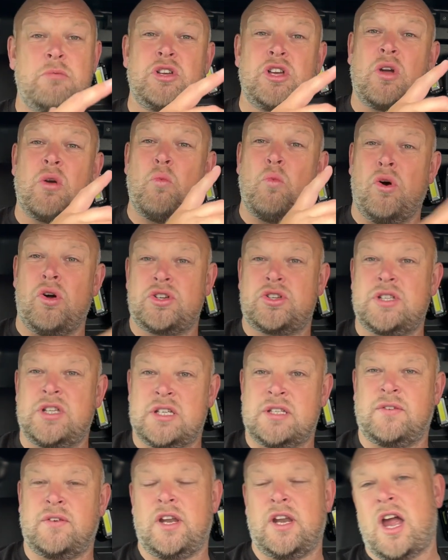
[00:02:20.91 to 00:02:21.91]
You can watch this
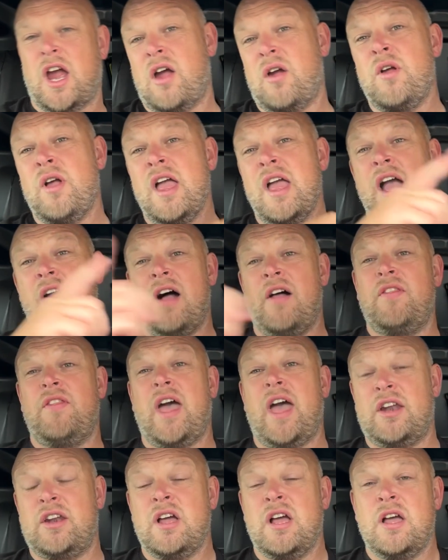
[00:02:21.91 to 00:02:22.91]
video and
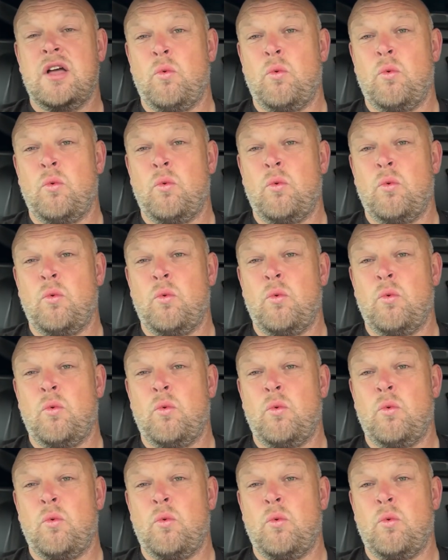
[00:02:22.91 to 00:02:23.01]
then